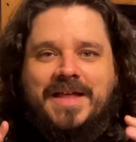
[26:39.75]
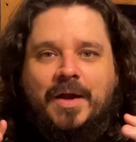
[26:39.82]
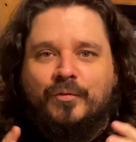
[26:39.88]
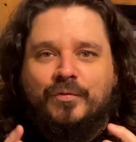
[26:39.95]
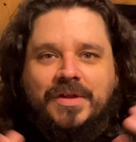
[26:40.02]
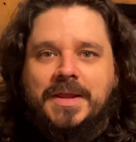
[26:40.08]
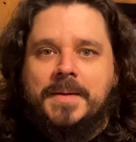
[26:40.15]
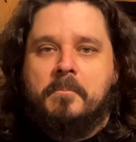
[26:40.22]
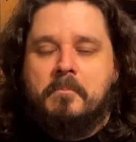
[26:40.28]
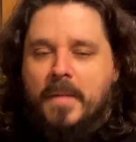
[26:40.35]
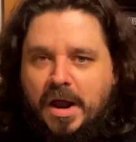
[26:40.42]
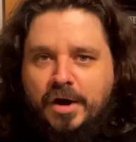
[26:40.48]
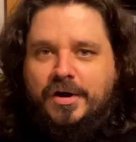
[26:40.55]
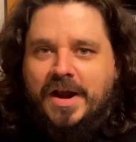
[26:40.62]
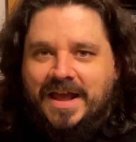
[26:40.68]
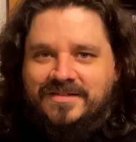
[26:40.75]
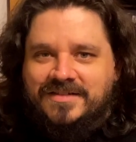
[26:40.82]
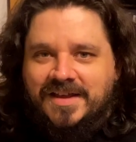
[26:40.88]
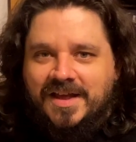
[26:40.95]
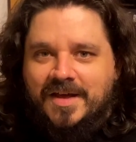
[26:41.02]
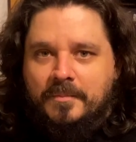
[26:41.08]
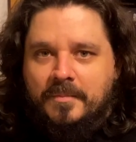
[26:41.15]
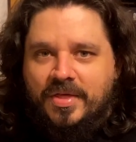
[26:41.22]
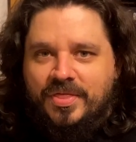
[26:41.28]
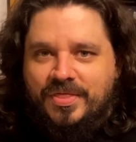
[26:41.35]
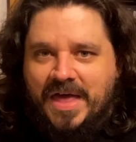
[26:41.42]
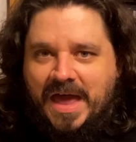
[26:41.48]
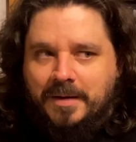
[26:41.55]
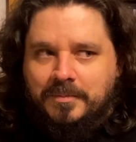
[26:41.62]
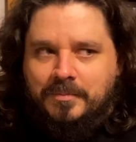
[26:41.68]
not really modernizing them
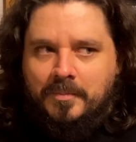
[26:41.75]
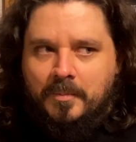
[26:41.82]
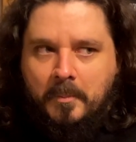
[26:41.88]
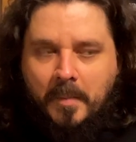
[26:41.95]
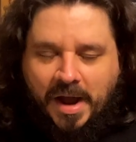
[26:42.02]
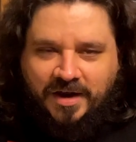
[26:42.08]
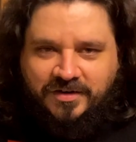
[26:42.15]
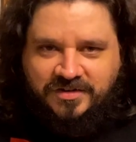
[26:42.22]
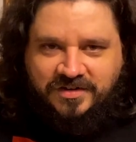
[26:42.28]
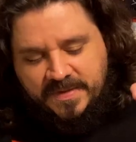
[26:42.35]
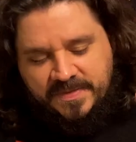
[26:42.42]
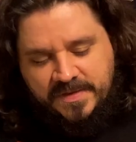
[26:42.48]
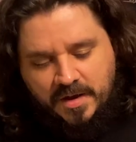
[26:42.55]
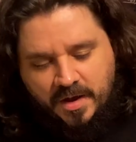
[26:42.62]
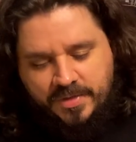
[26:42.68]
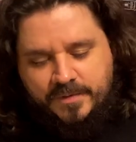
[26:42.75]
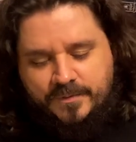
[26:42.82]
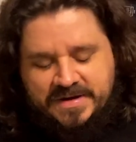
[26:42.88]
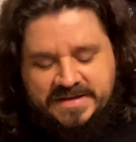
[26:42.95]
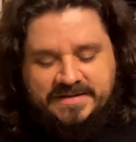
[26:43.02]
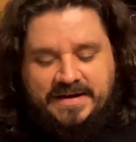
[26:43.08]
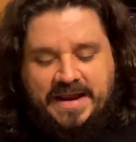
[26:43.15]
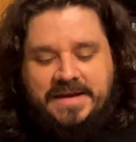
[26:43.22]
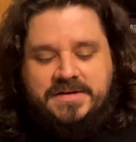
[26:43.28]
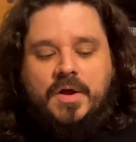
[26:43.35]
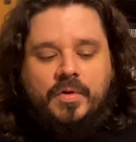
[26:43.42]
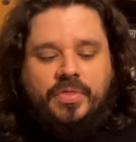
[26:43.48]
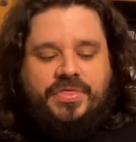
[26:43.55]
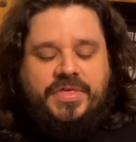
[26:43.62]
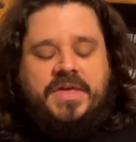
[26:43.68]
that much. And the other reason I
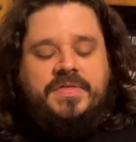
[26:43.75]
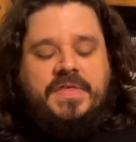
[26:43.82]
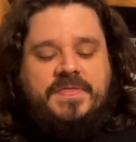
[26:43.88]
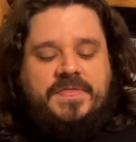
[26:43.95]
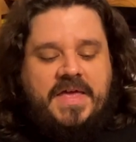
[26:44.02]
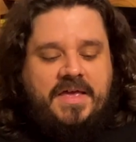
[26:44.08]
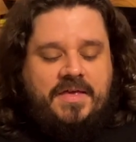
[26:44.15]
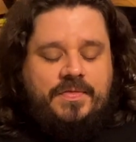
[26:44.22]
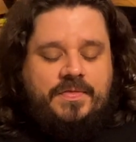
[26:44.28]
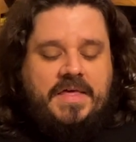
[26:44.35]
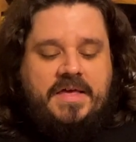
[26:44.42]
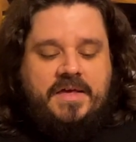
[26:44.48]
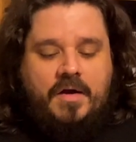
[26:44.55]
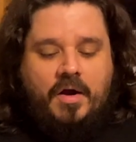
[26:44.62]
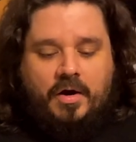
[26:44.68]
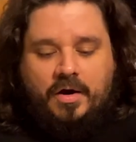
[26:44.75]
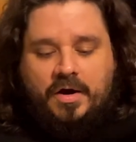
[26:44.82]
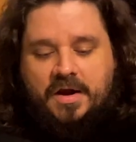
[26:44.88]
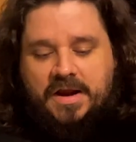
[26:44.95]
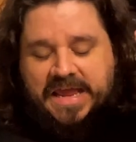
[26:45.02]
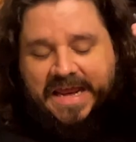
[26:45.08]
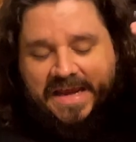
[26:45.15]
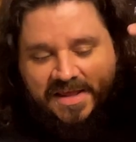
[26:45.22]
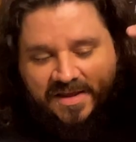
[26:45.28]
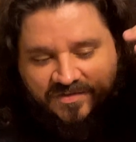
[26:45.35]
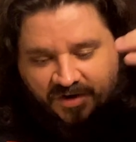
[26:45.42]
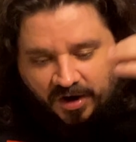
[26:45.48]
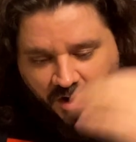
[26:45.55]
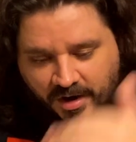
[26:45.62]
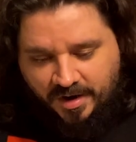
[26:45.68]
don't think that they are hitting as
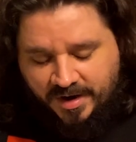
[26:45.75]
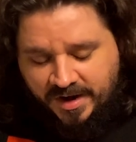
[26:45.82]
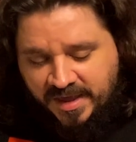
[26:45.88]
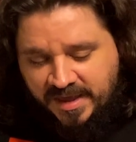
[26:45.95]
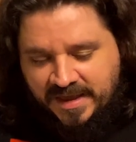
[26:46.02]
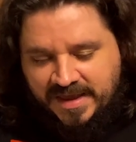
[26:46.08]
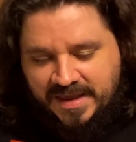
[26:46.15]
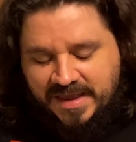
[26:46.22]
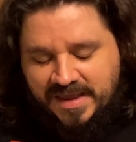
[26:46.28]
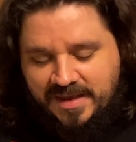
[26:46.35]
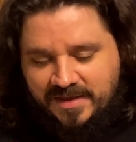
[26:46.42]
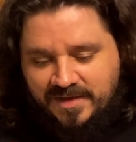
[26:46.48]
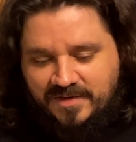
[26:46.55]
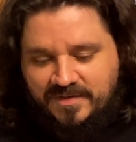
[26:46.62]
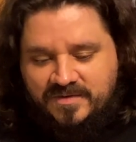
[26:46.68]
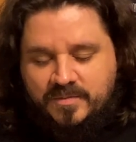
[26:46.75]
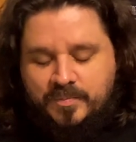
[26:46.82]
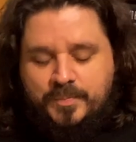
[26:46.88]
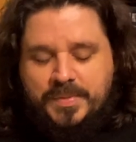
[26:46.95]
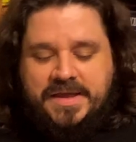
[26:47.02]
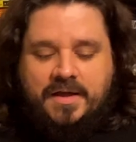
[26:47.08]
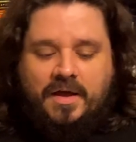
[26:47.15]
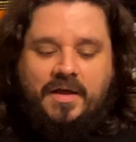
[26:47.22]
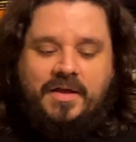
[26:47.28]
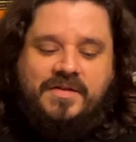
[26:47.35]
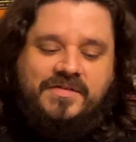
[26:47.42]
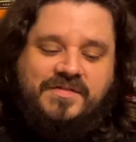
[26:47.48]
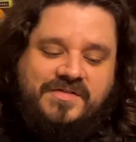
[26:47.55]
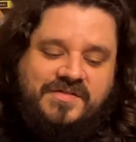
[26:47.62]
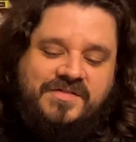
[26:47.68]
hard is
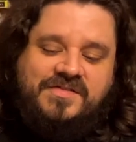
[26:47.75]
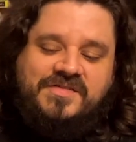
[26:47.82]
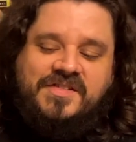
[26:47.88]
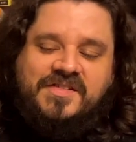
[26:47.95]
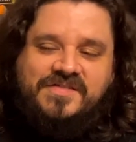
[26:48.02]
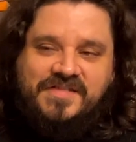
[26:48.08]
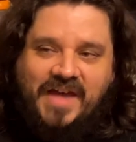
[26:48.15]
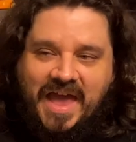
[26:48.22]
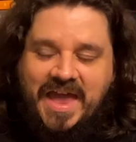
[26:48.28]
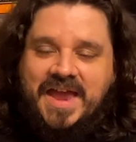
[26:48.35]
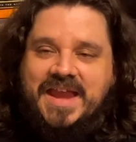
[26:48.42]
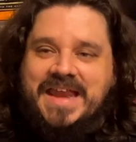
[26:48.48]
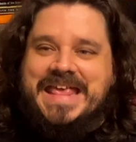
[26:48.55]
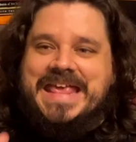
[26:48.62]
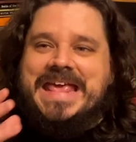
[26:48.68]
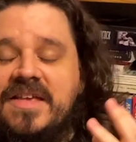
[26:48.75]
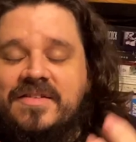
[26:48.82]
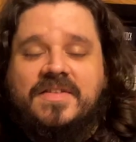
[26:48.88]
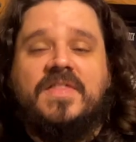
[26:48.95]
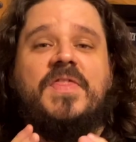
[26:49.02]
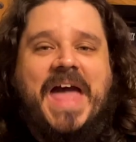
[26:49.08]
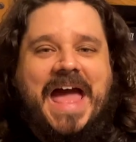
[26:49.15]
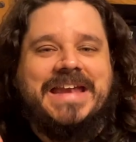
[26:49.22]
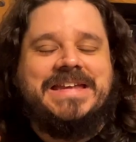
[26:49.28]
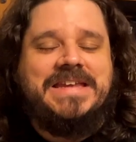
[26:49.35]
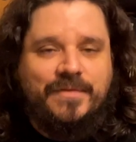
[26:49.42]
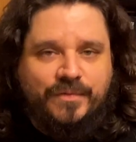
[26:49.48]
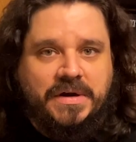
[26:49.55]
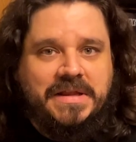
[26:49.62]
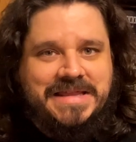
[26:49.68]
because society isn't that
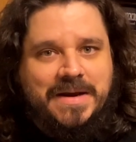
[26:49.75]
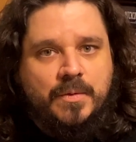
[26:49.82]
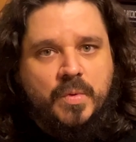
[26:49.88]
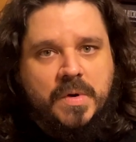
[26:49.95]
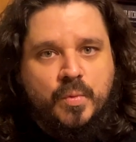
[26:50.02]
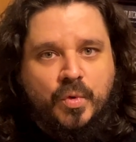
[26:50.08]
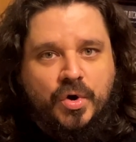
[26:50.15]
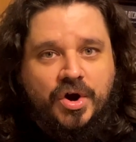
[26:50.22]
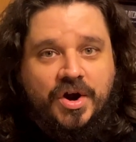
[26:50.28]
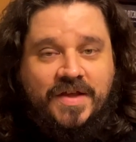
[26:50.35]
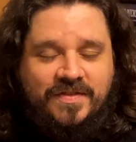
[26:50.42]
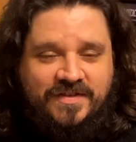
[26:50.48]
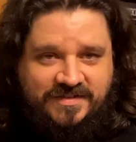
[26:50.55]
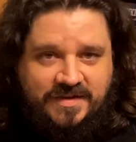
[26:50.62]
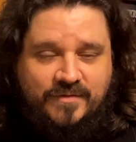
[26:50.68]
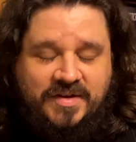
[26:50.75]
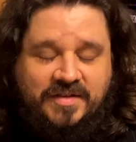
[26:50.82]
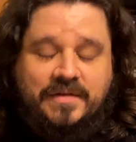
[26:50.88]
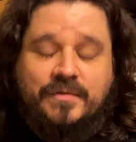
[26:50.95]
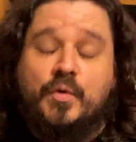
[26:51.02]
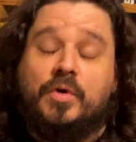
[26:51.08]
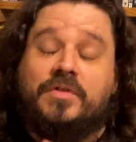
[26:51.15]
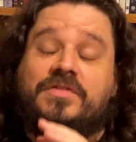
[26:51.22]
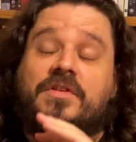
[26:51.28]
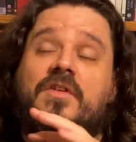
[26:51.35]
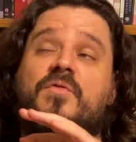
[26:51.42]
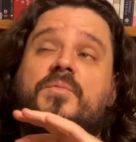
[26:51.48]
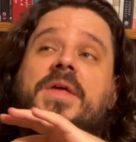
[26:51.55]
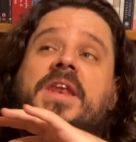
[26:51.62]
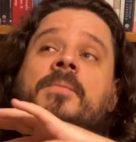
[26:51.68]
different than we were in the 70s. Of course, there
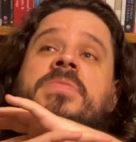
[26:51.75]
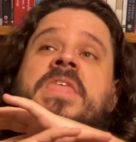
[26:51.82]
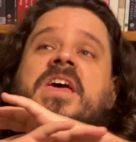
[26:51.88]
have been